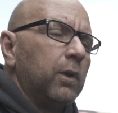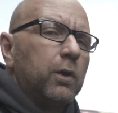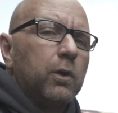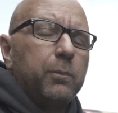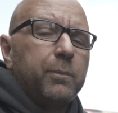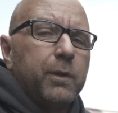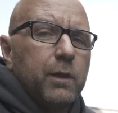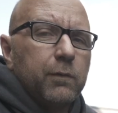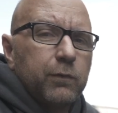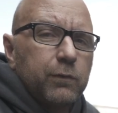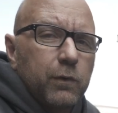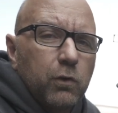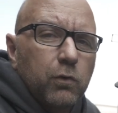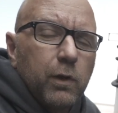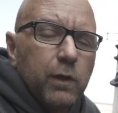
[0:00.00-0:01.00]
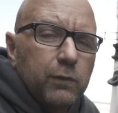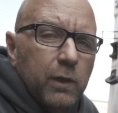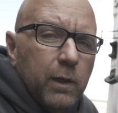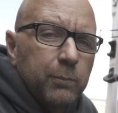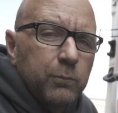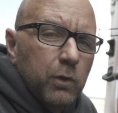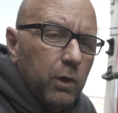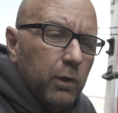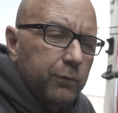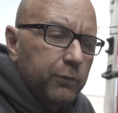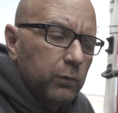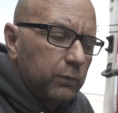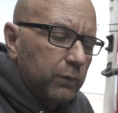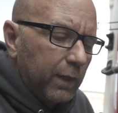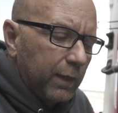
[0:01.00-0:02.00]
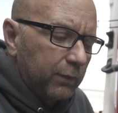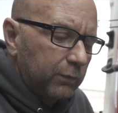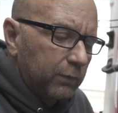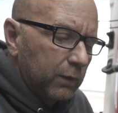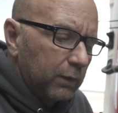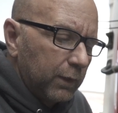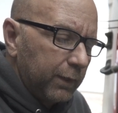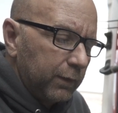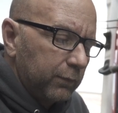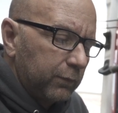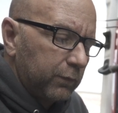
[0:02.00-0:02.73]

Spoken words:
It'll give us a great time to also test the lights.